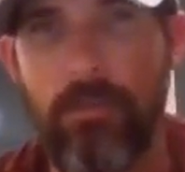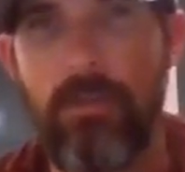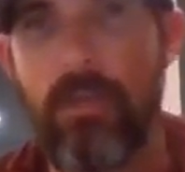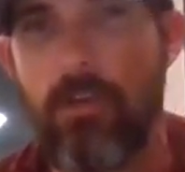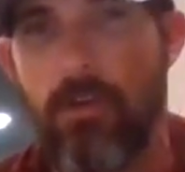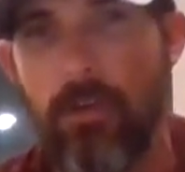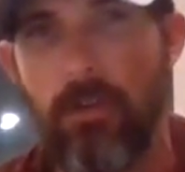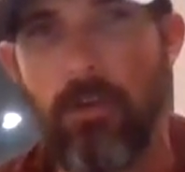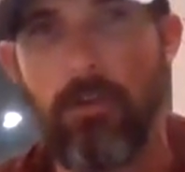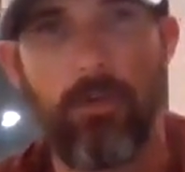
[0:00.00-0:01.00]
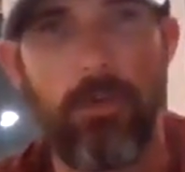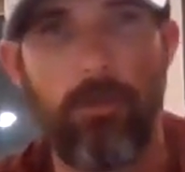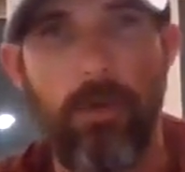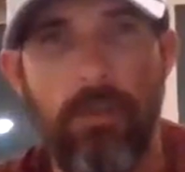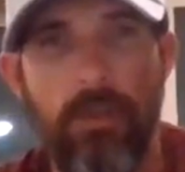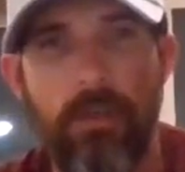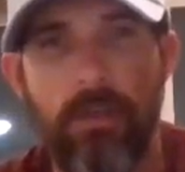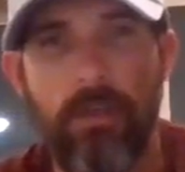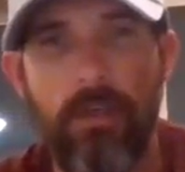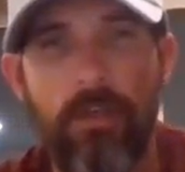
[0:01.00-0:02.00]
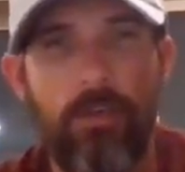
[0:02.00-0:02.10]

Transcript: You can get a car loan when you're way younger,